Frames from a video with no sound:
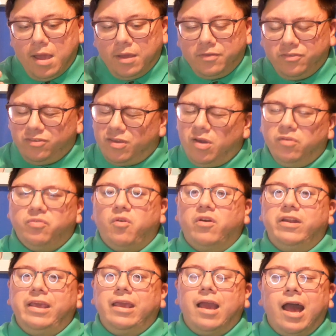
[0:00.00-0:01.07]
So
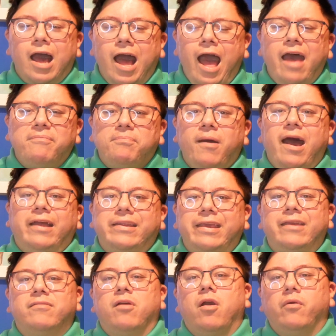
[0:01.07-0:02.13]
for the Hotpot
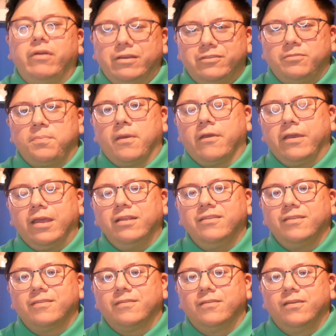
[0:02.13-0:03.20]
Hero
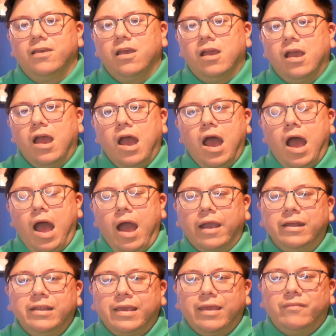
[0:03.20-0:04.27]
experience, I'm
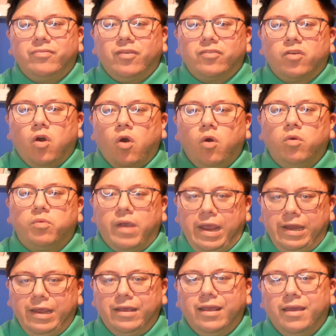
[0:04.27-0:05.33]
going to give this whole
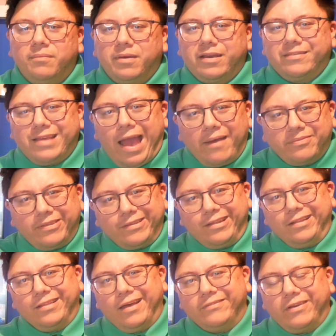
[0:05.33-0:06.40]
rating because I
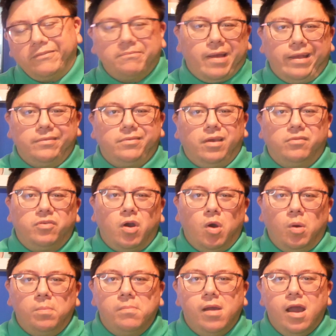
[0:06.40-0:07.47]
absolutely love it. It reminds me of
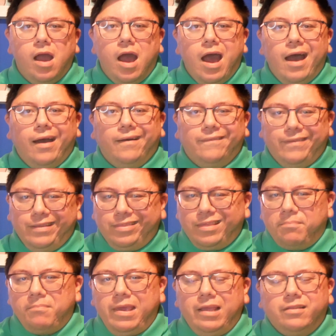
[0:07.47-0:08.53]
home, with
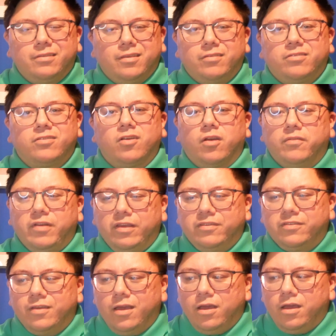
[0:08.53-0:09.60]
the meat, the
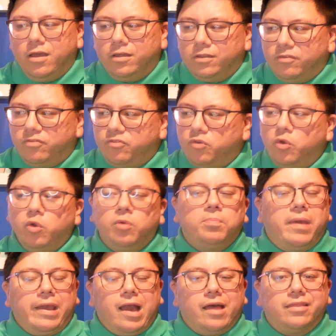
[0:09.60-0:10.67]
service, the food
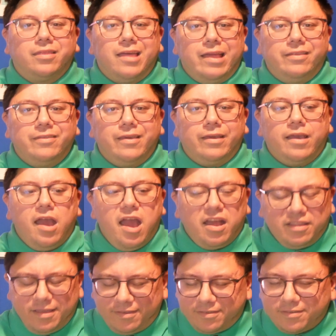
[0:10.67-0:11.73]
being authentic,
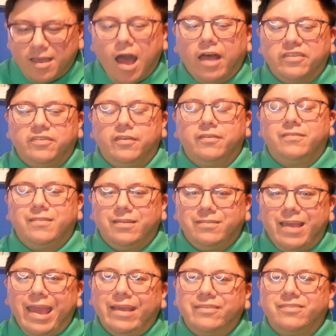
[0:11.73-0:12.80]
the sauces, the
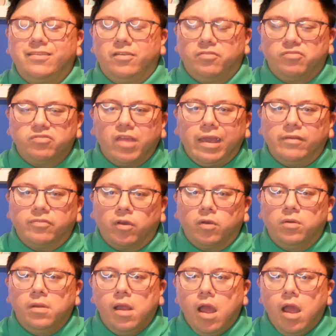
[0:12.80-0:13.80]
taste, the flavor,